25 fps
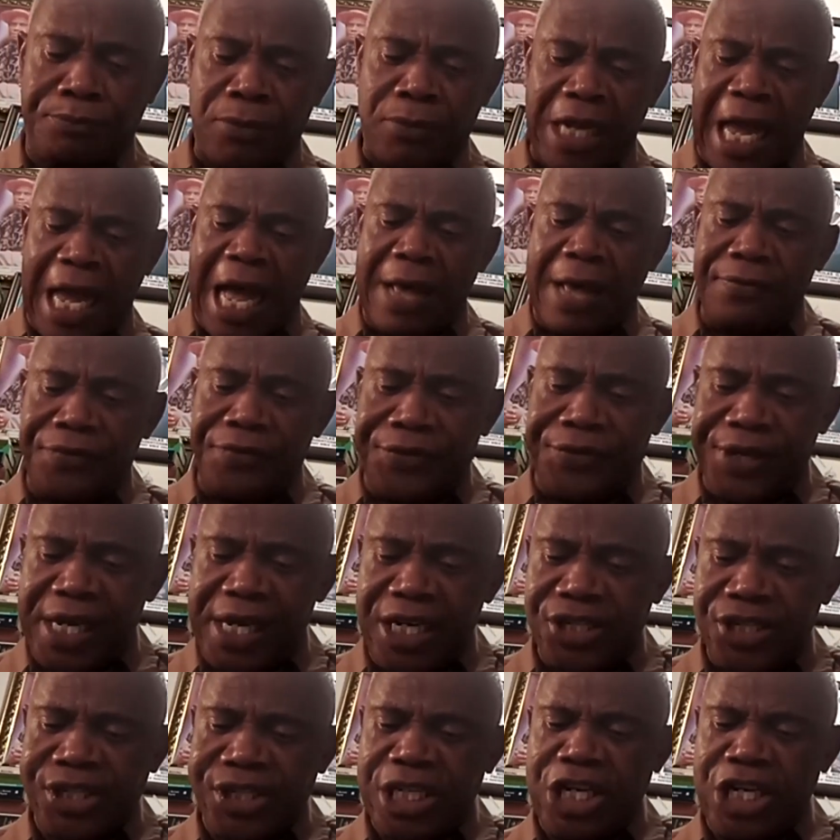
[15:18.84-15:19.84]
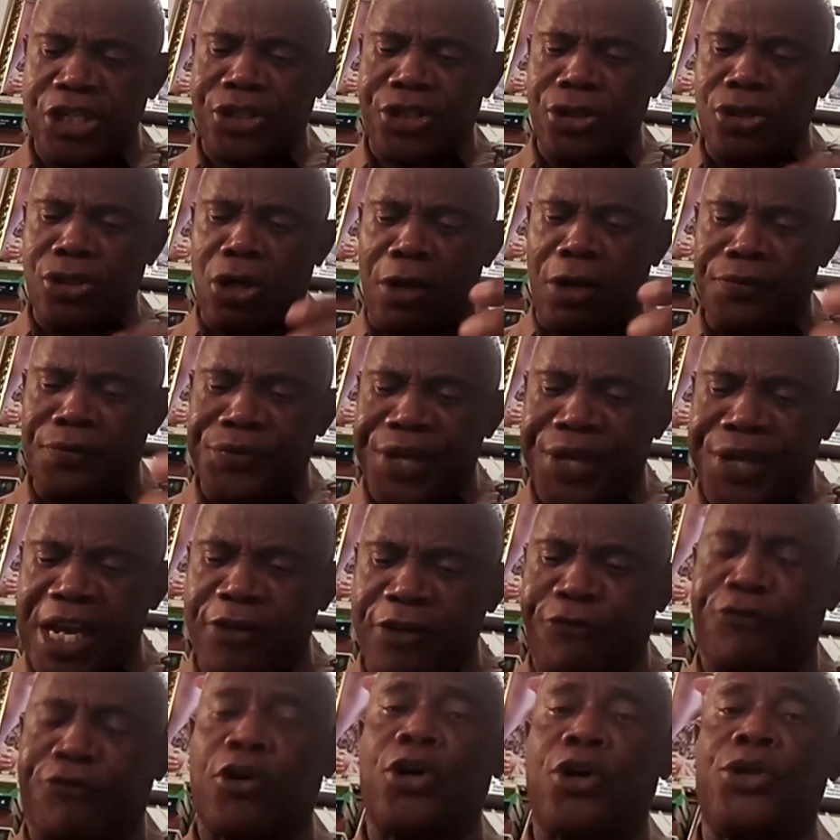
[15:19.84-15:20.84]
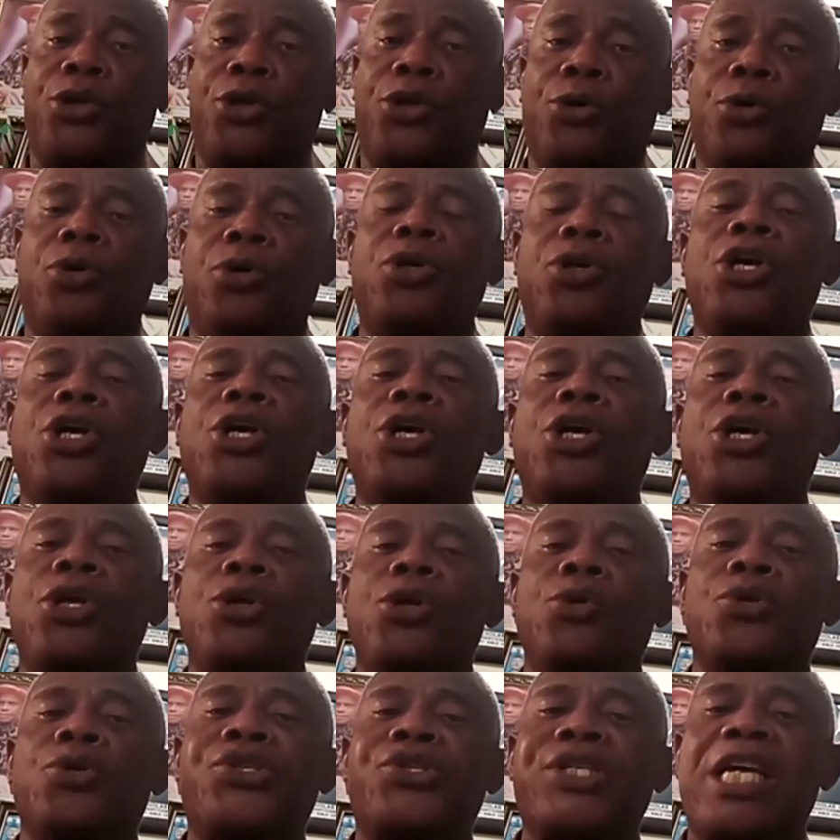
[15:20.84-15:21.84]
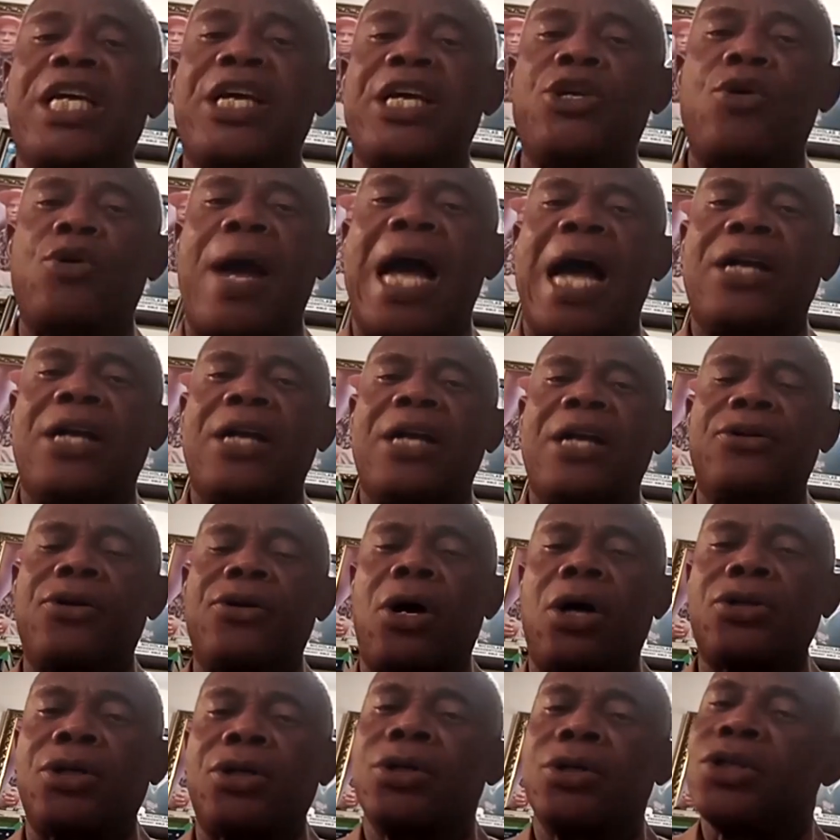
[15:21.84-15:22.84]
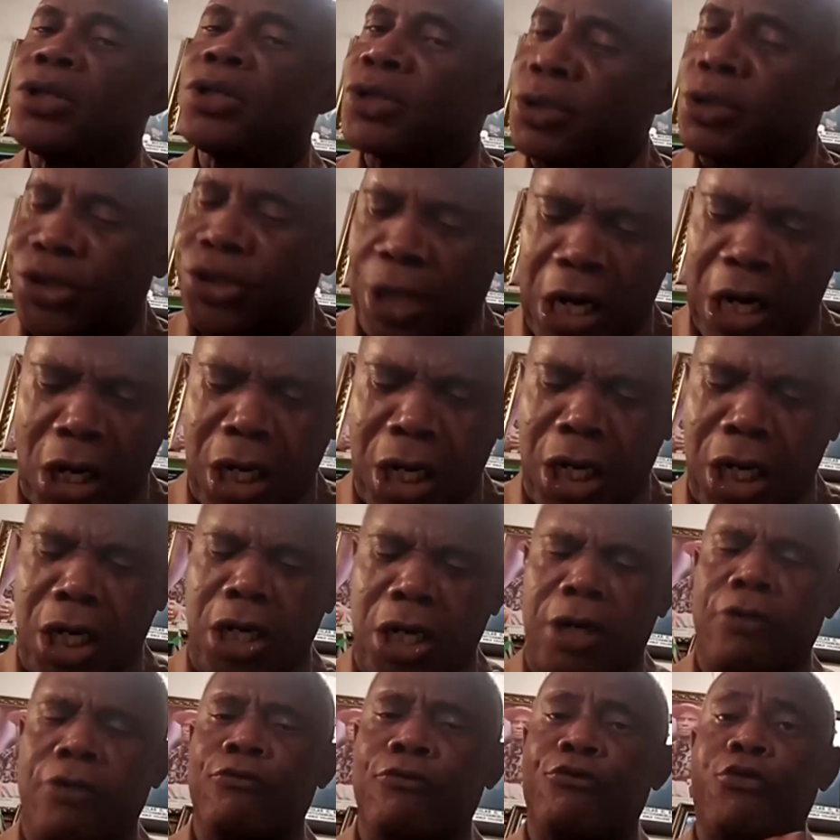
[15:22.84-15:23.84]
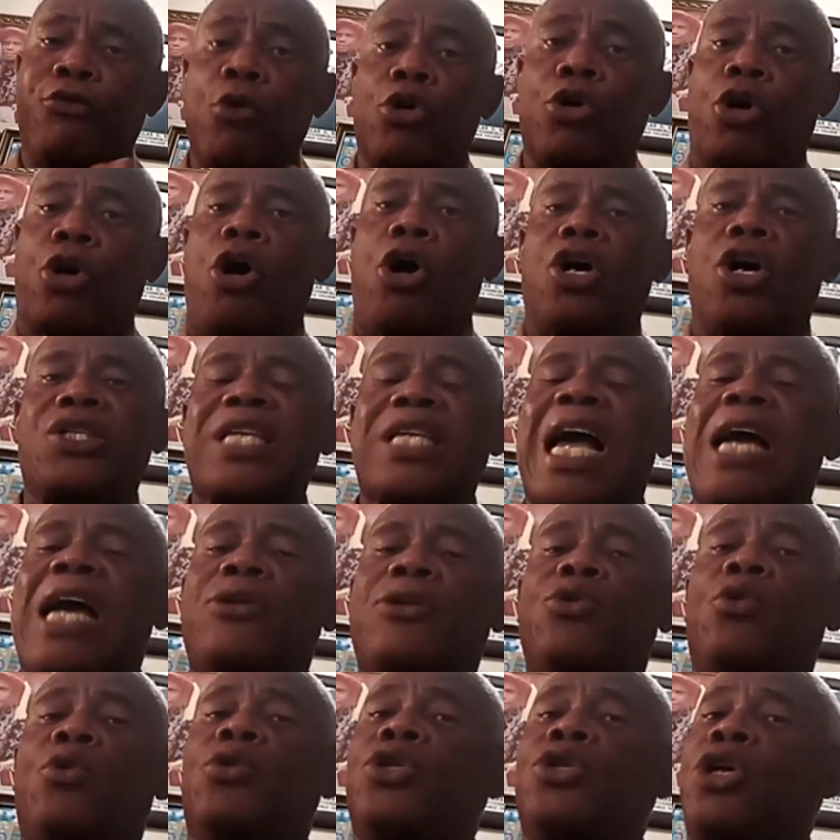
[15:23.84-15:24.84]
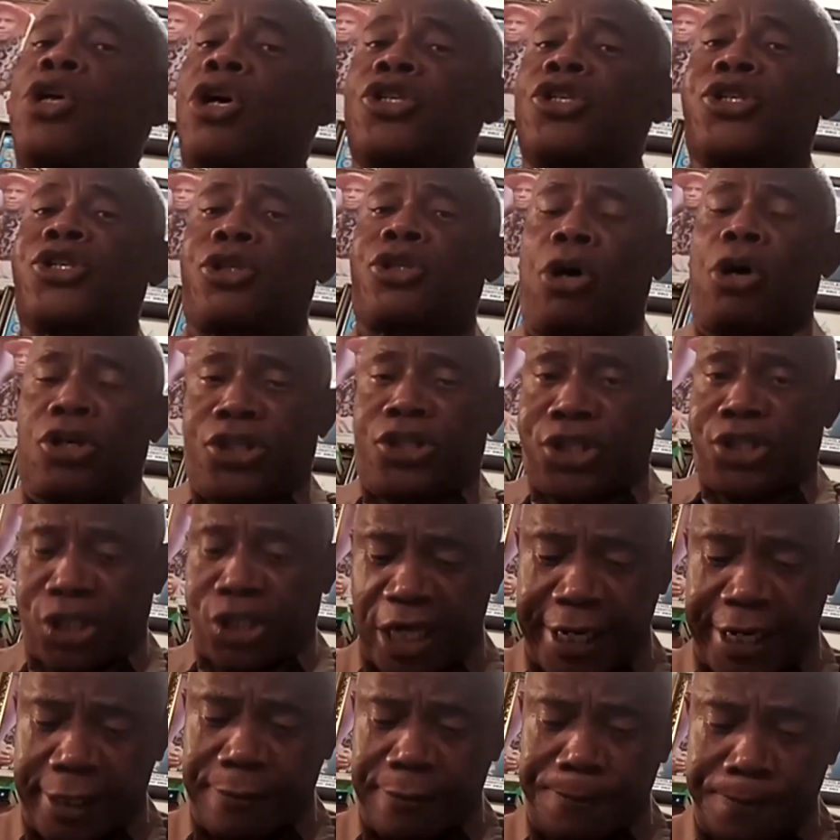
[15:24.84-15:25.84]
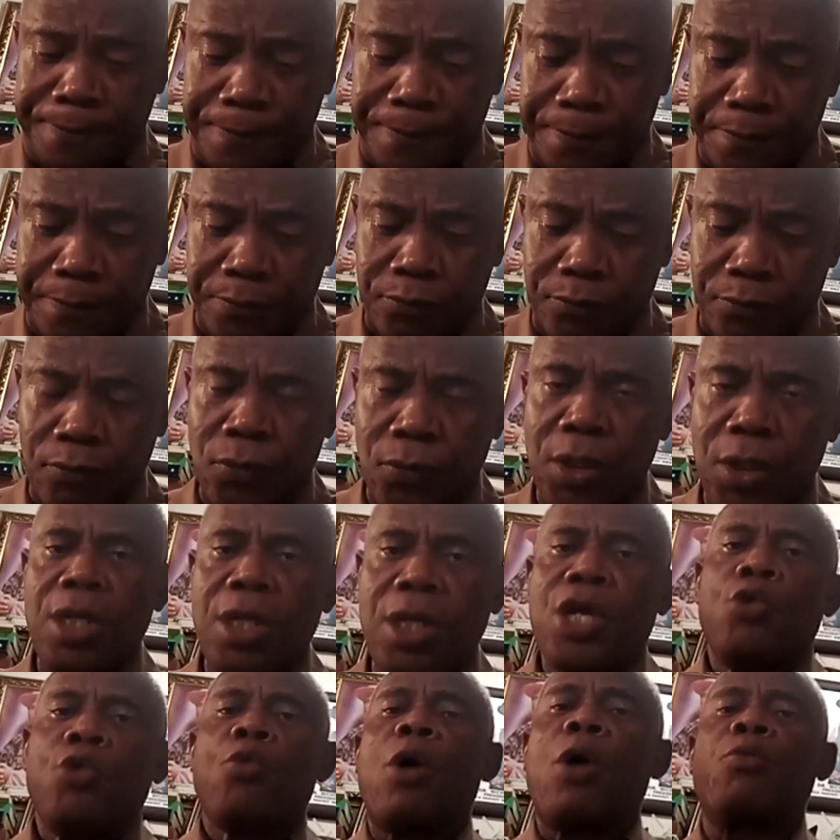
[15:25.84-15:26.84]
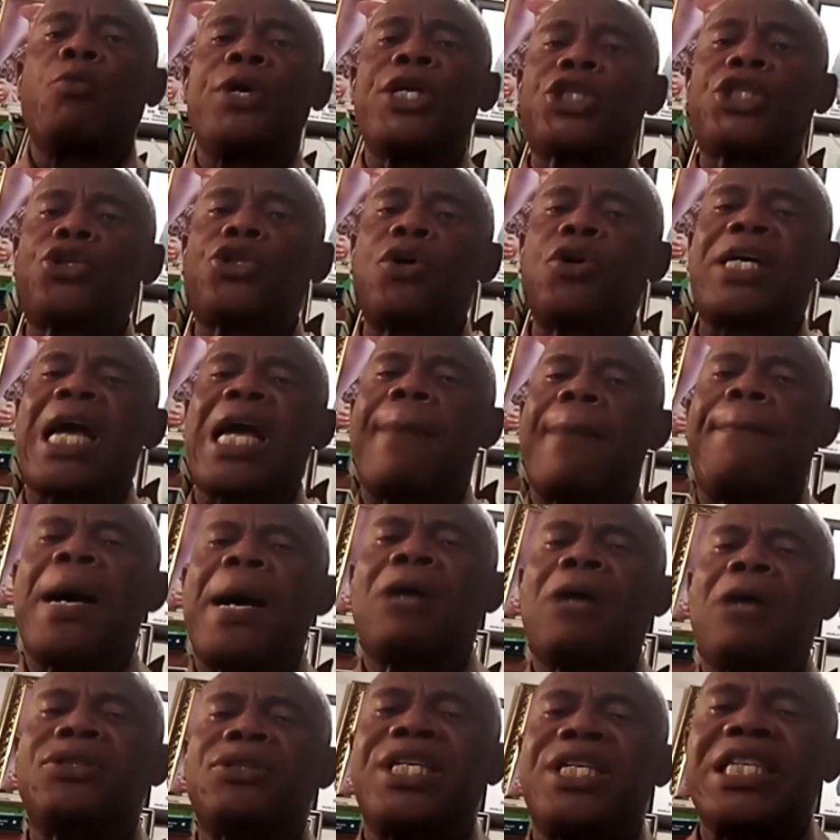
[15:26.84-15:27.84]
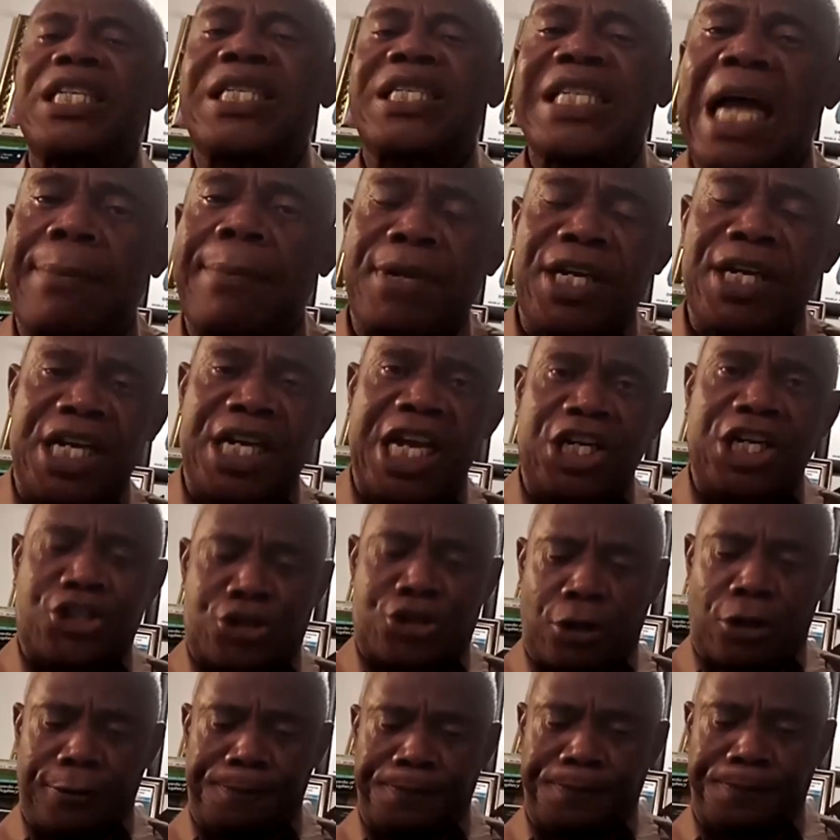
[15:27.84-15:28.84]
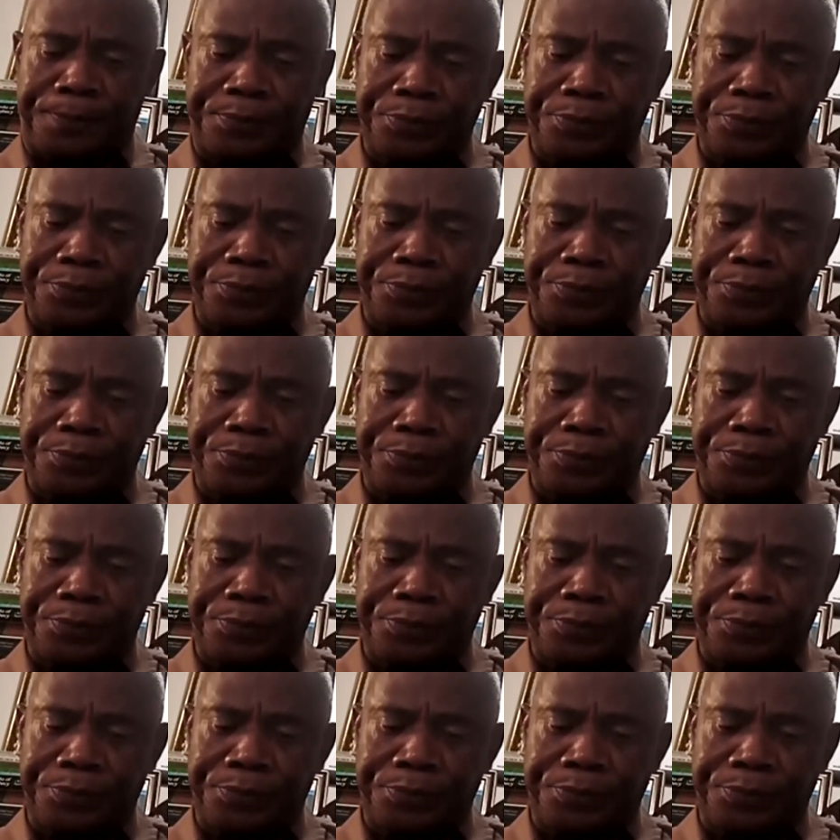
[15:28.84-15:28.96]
and this is not there for you, you say you are not uh, focused and you will not succeed when we talk about determination,